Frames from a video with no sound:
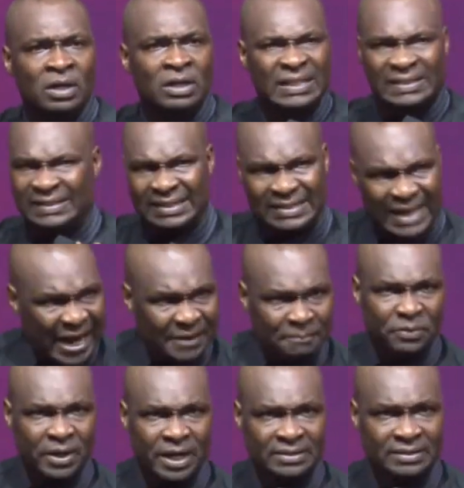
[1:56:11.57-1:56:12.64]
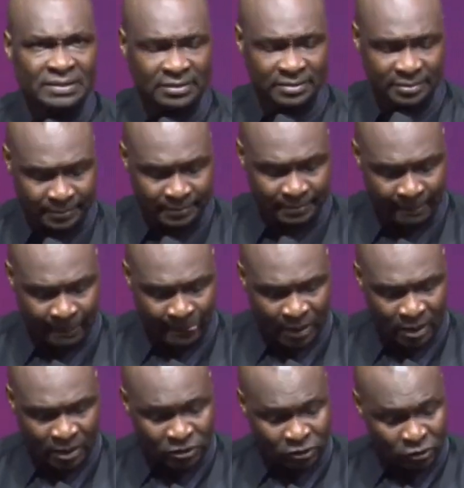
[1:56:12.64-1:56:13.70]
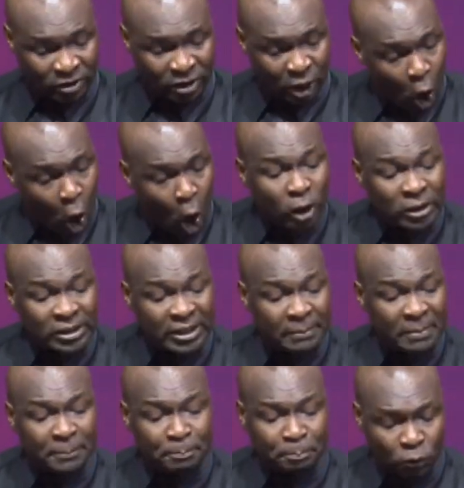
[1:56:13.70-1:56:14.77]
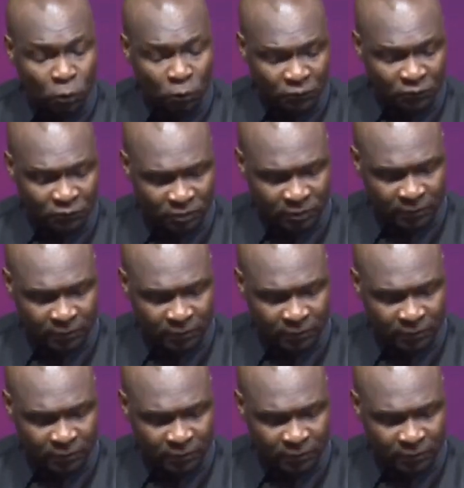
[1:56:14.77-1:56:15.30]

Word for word: He says, I press. So the ultimate proof